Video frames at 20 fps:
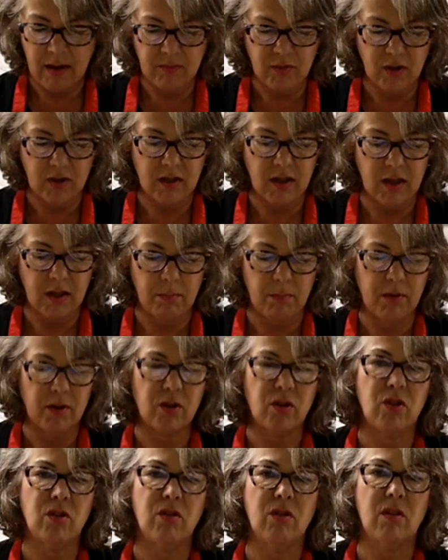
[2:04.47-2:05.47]
just going to
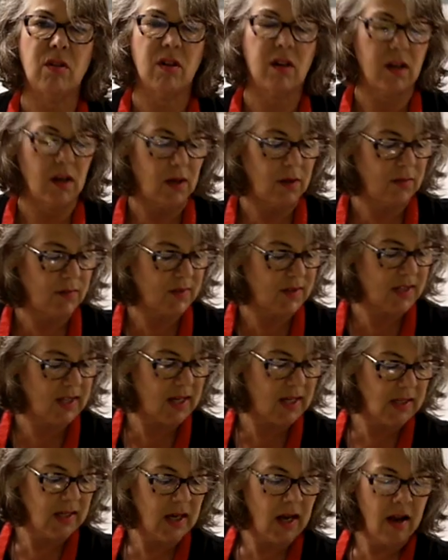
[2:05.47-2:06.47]
put 2 cloves
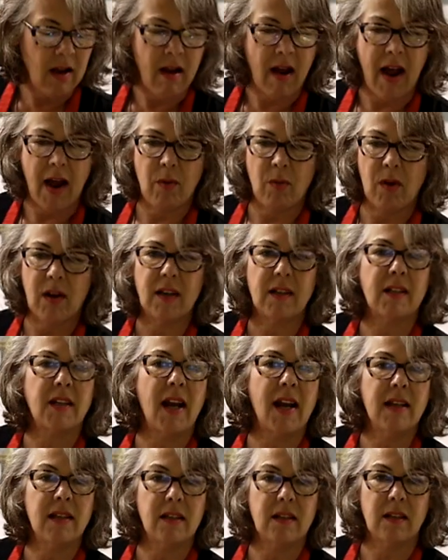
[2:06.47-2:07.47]
in. I want to
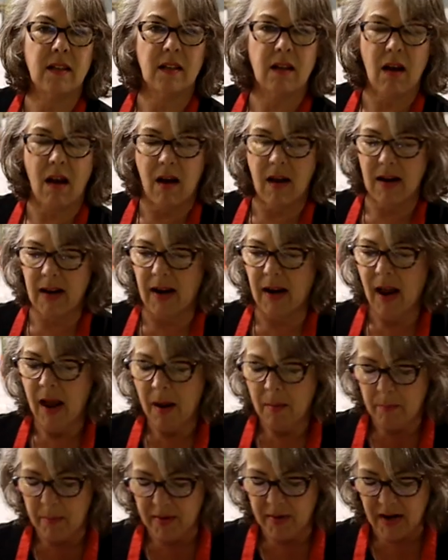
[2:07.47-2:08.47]
taste the garlic,
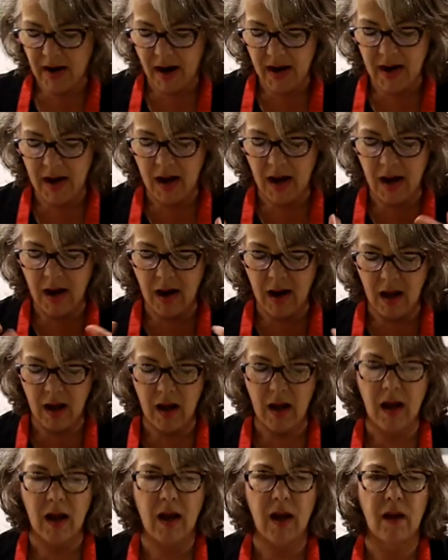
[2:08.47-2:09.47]
but I
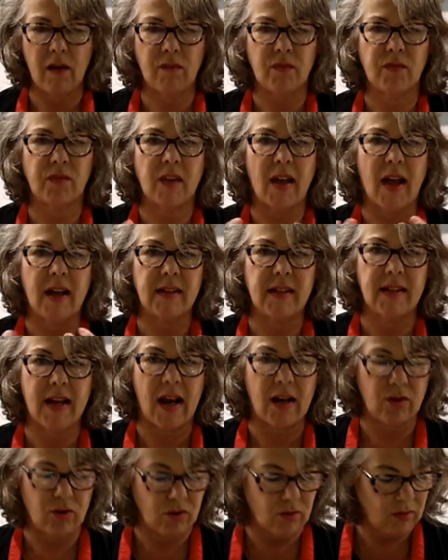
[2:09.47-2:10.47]
love that
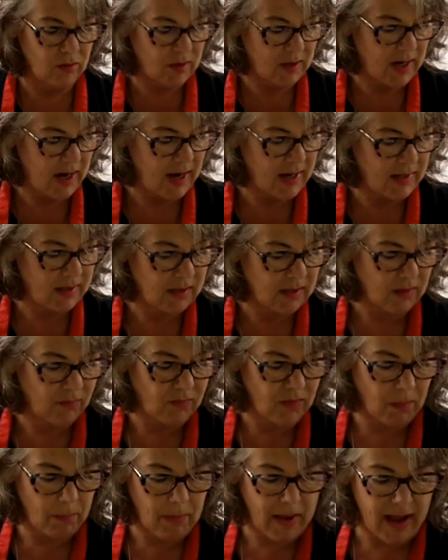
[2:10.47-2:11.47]
natural taste of
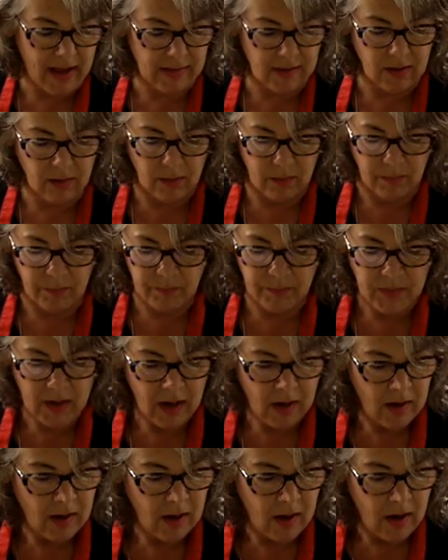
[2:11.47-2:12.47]
the basil.
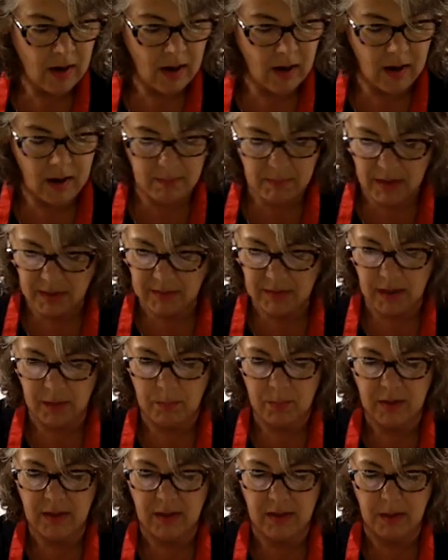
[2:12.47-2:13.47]
I'm going to
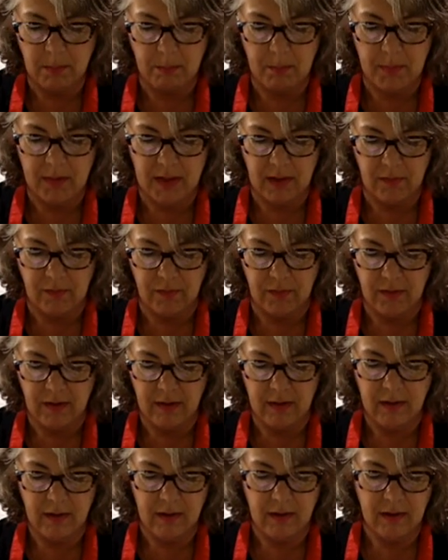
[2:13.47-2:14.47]
put in a bit of
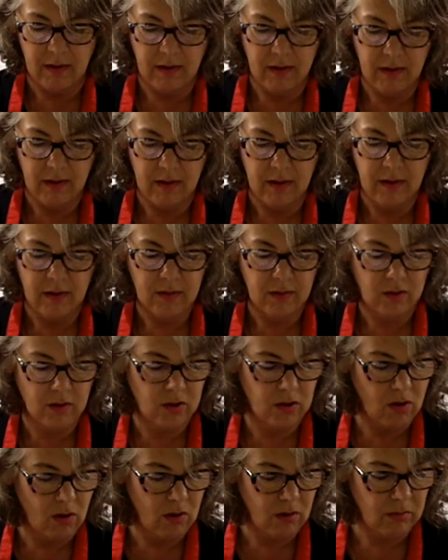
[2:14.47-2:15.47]

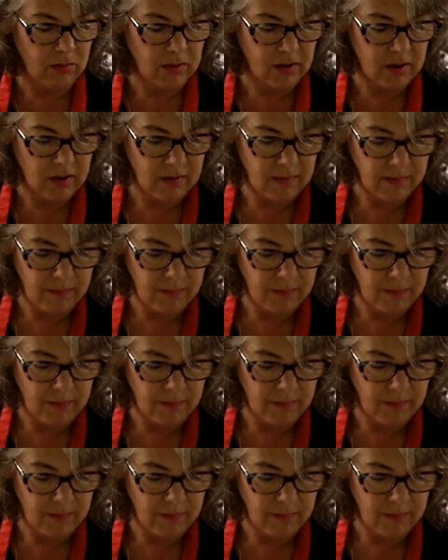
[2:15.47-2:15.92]
salt,